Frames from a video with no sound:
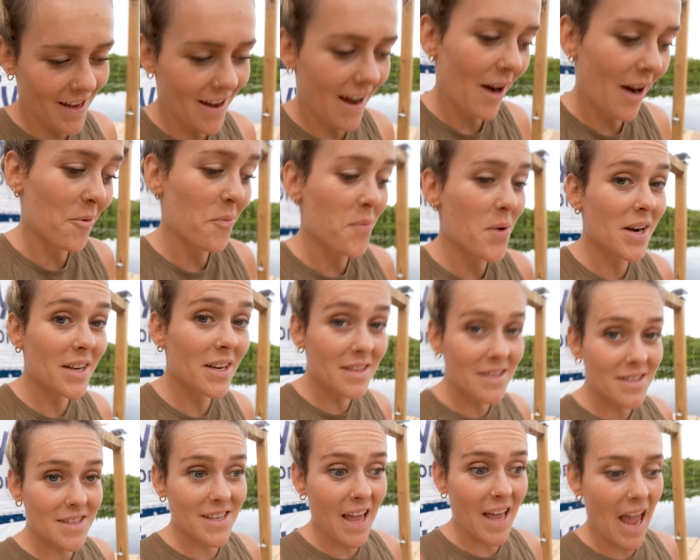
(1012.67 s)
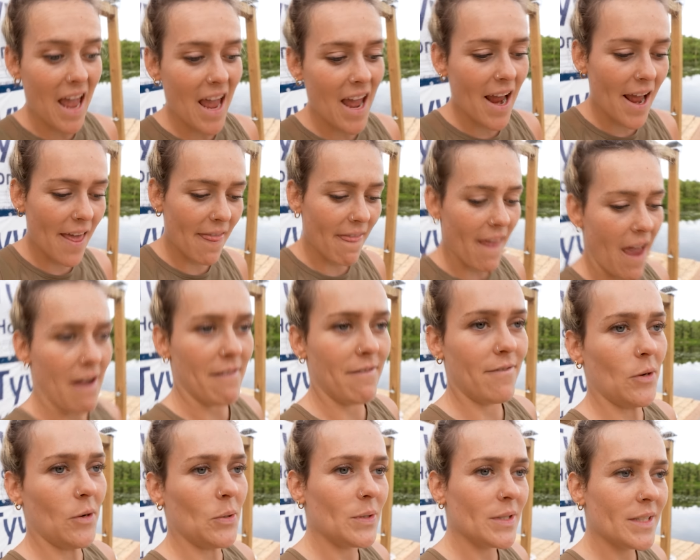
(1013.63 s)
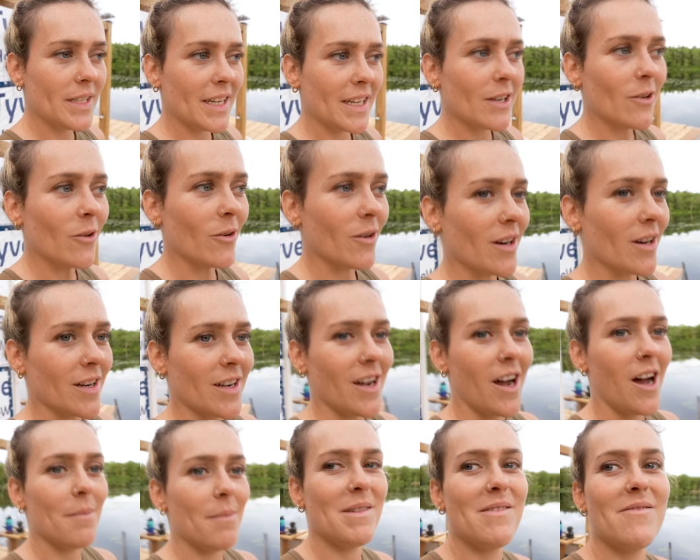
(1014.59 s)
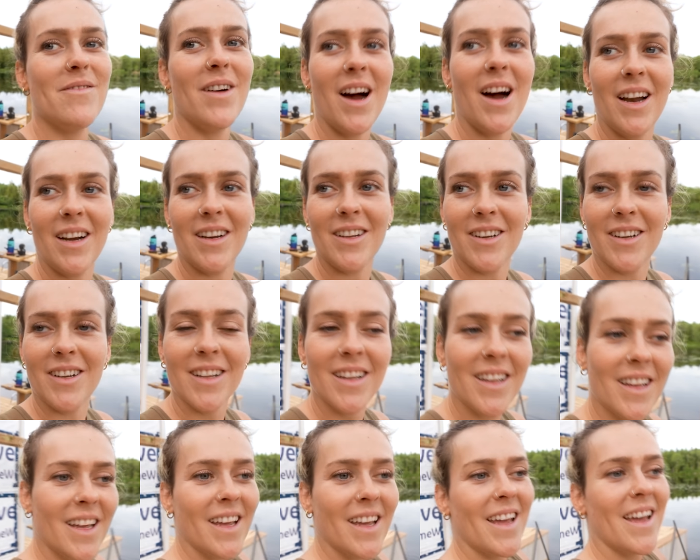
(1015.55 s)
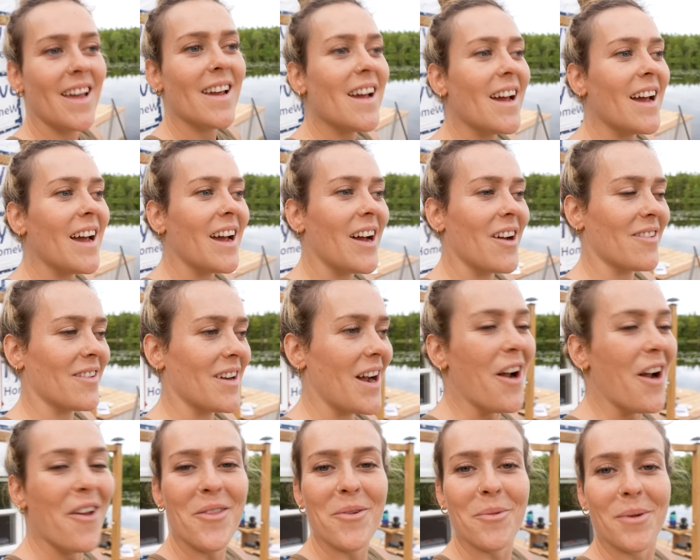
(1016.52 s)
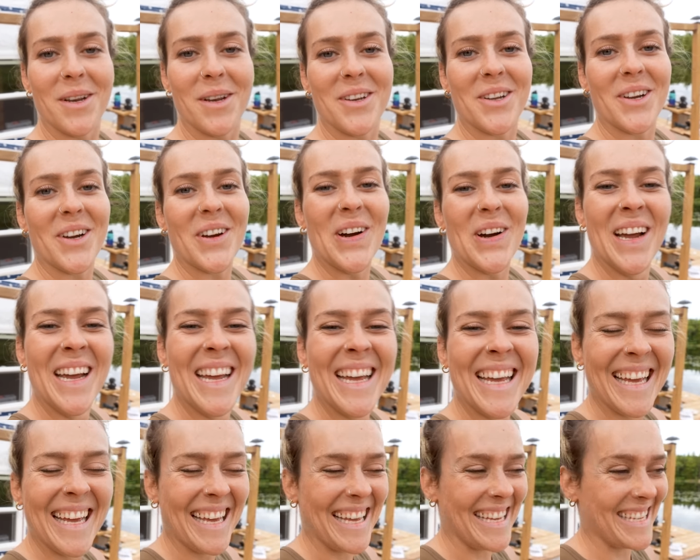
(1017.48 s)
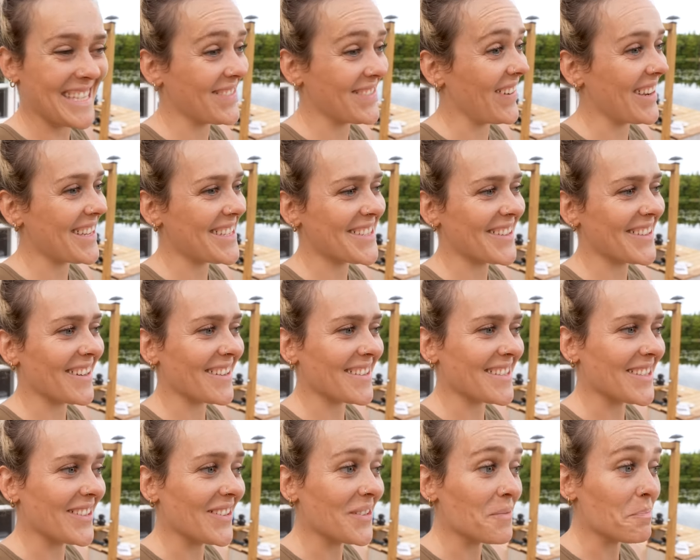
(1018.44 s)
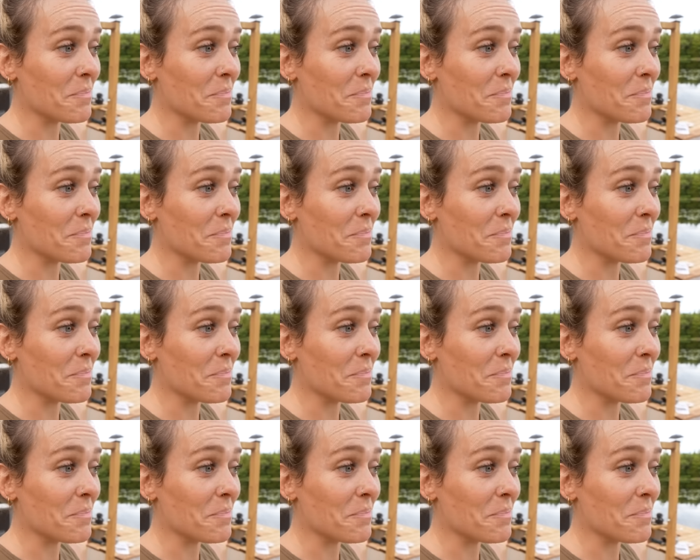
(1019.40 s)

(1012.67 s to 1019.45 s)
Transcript: I wouldn't say that folding origami vinyl around the window is my strong suit,